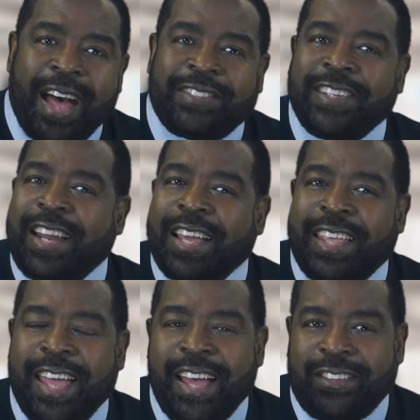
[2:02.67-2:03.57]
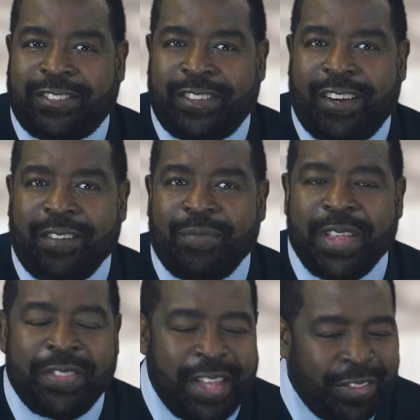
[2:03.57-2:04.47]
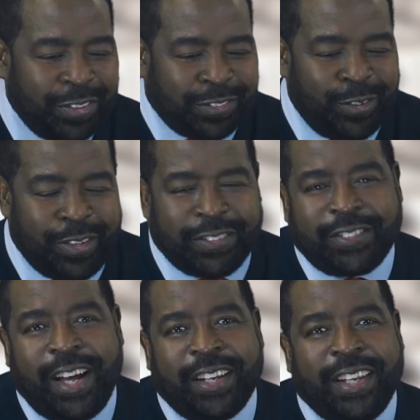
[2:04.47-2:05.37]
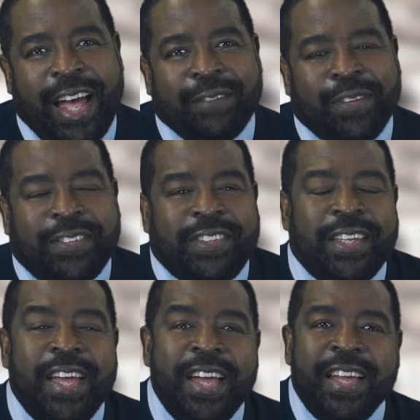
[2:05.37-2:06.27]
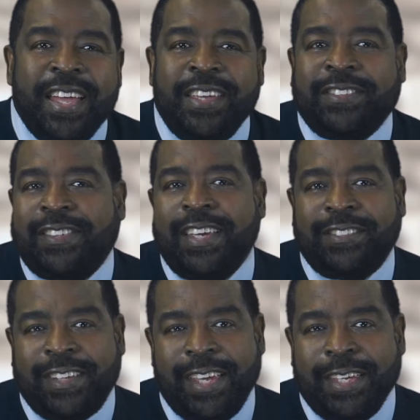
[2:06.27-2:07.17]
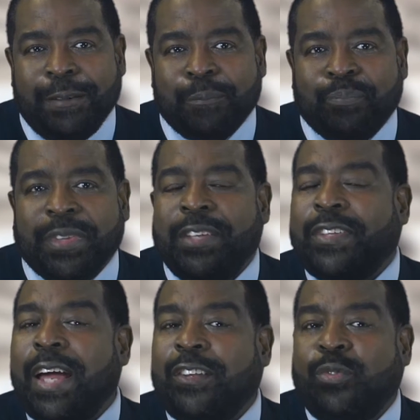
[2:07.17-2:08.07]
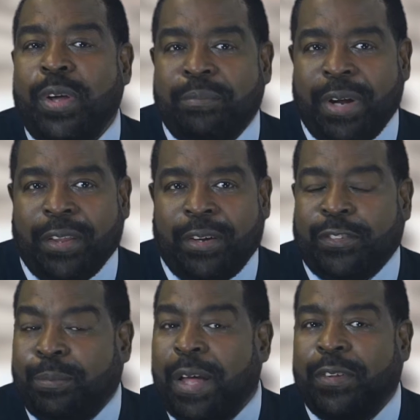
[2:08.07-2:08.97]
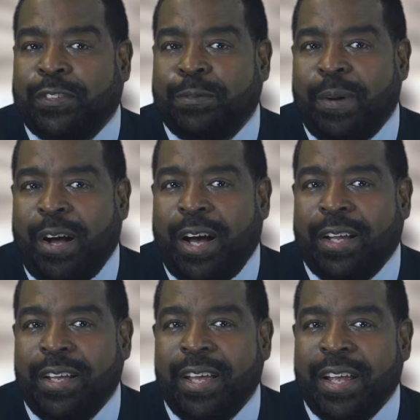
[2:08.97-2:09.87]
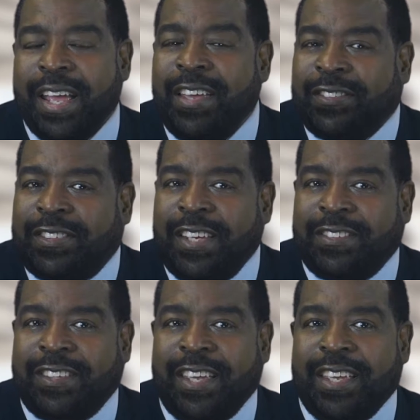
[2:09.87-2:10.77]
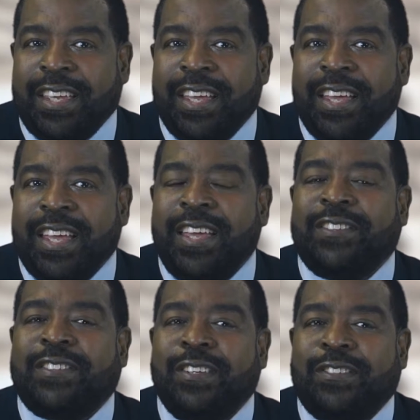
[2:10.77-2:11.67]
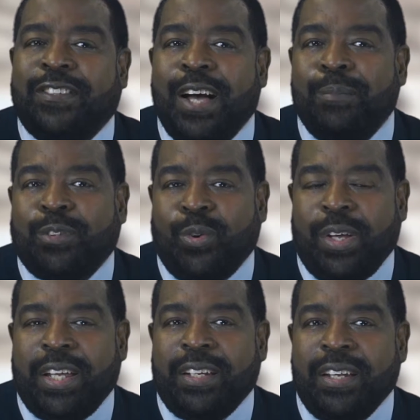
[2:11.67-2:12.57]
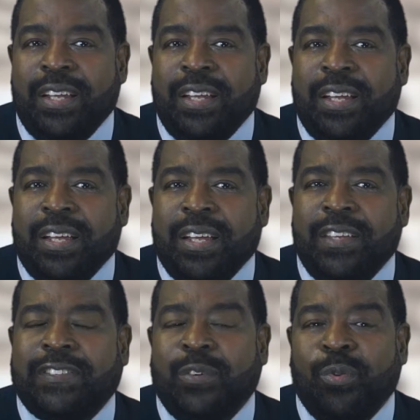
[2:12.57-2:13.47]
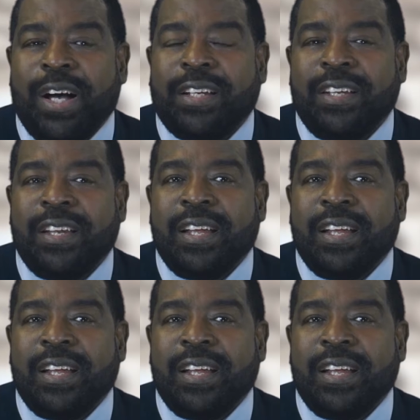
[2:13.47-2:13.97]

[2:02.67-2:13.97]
I said, I can't, sir. And the other students started laughing, saying, he's DT. He's got a twin brother. His brother's smart. He's DT. He's the dumb twin. He said, what?